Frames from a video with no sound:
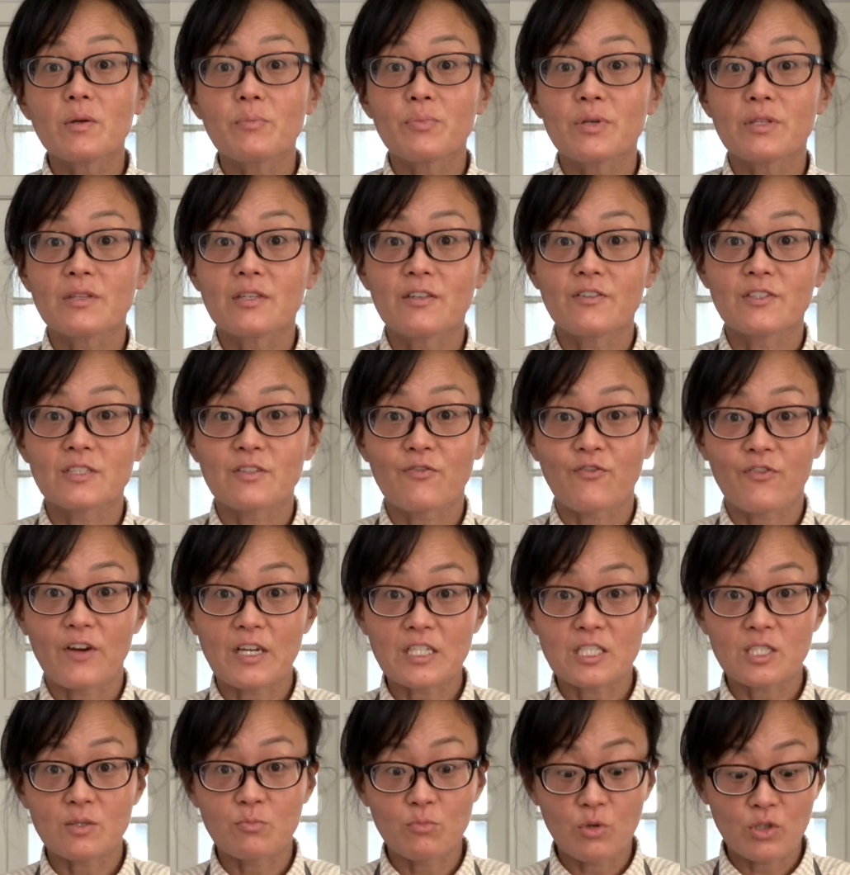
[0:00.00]
to put this
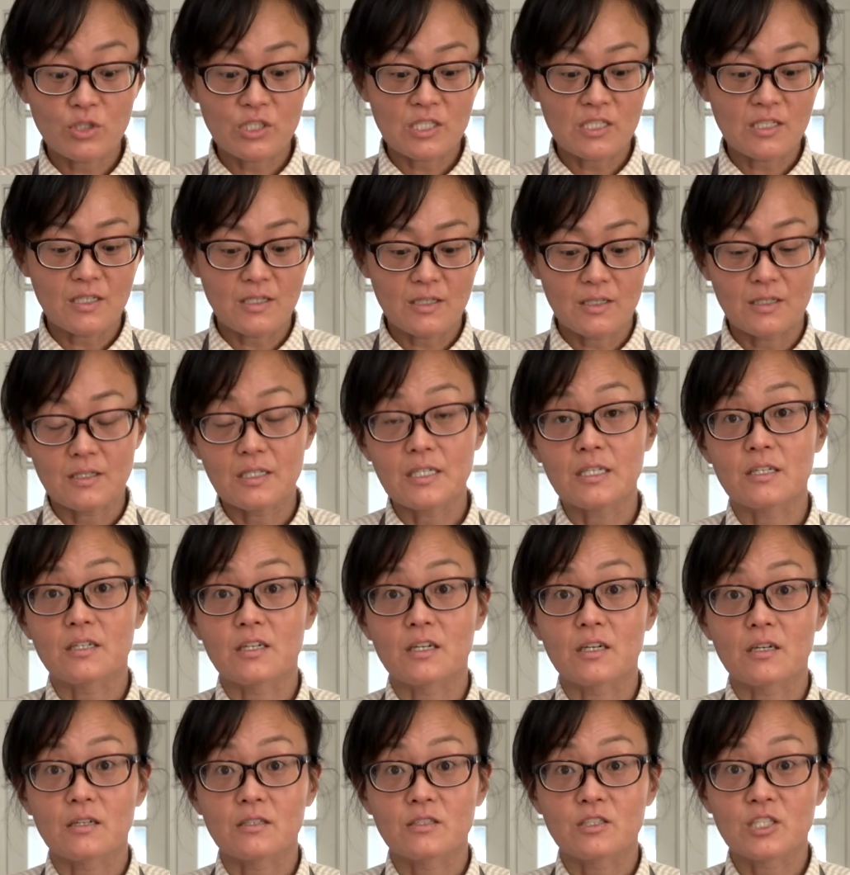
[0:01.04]
fresh mochi in
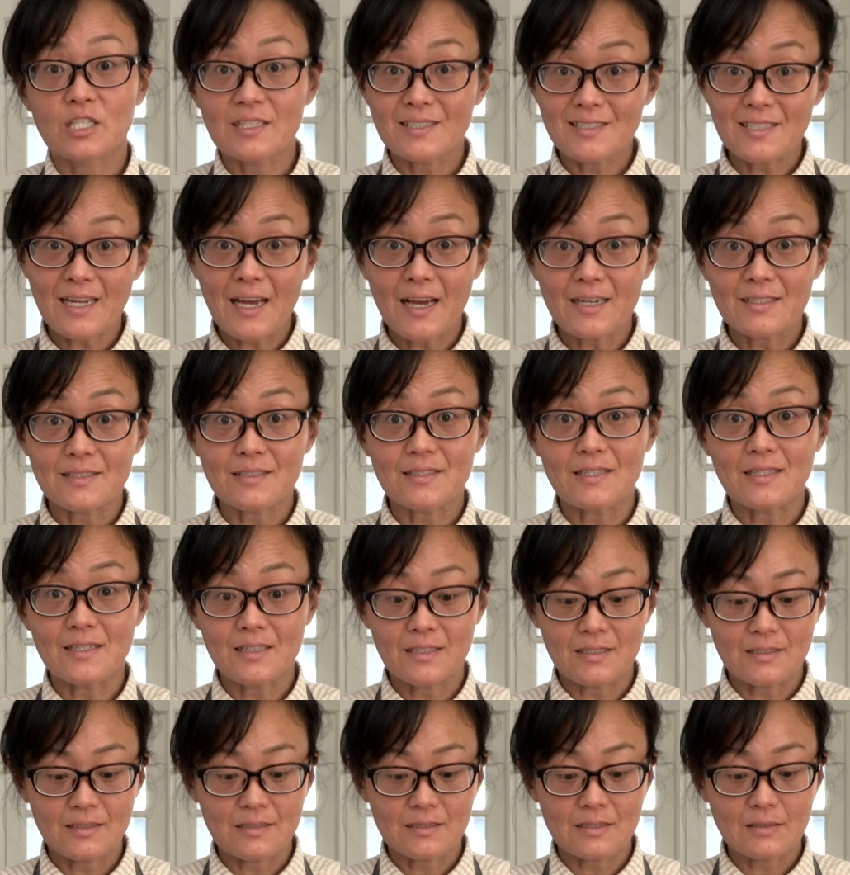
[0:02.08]
here just as
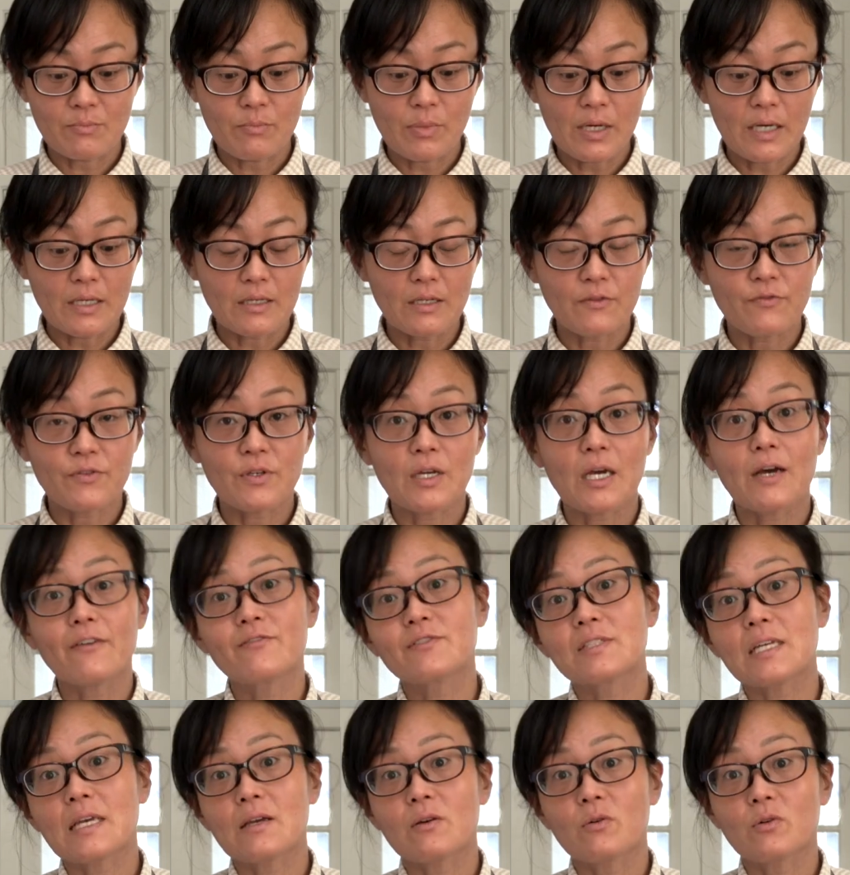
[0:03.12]
is, but if you have
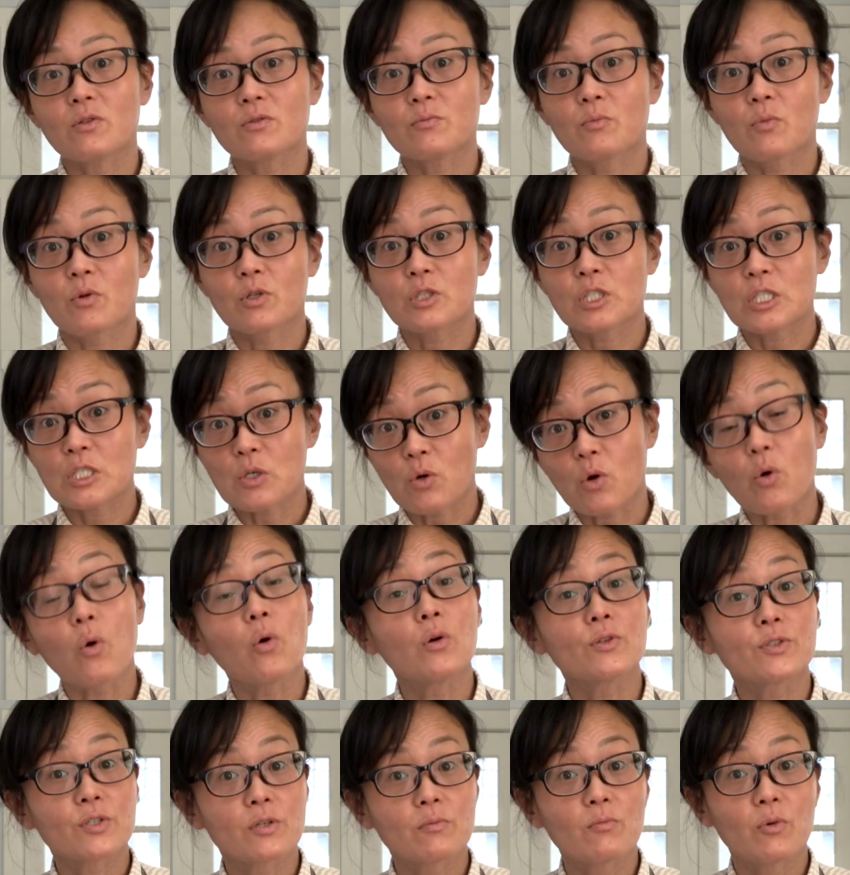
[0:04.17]
day-old mochi or
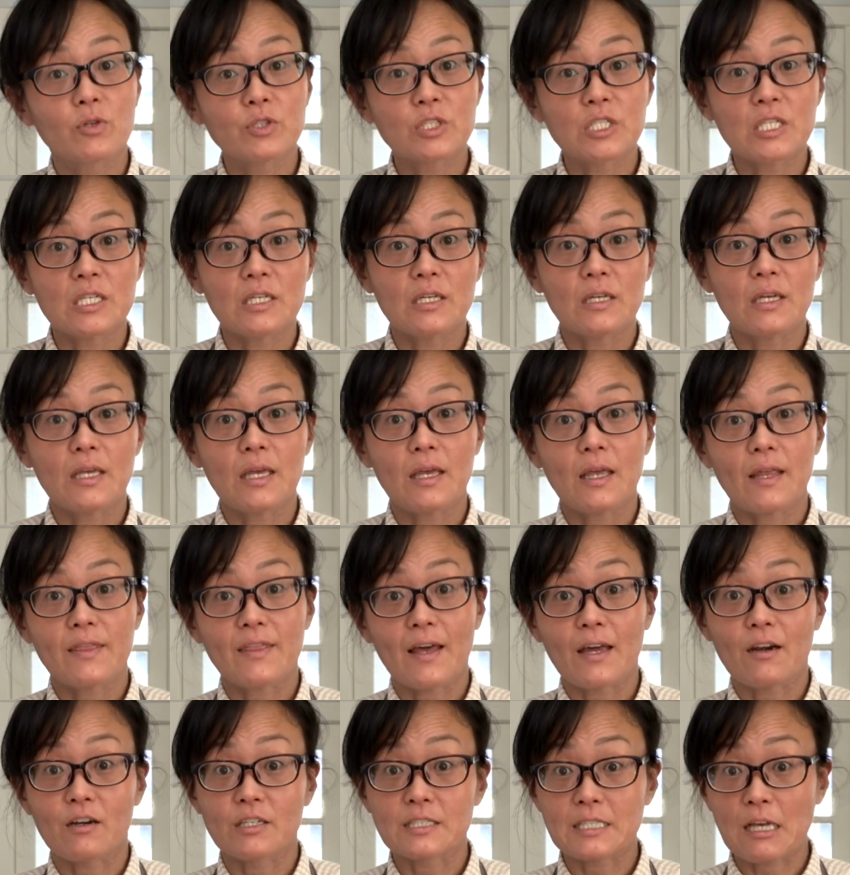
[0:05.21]
older mochi
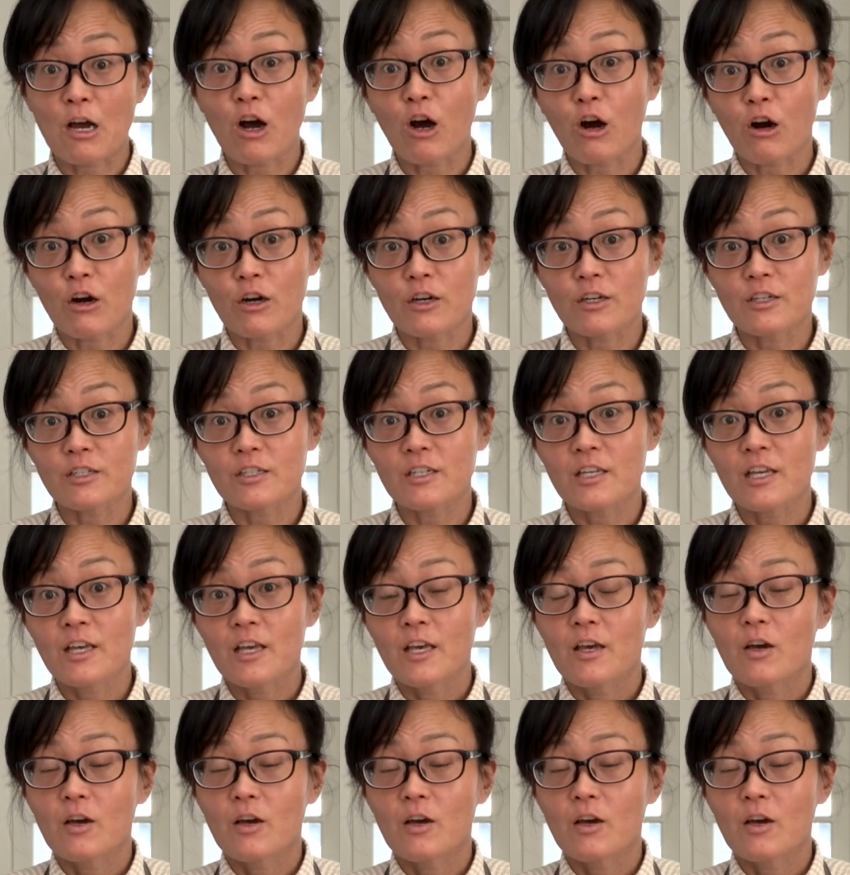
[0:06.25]
that is hard,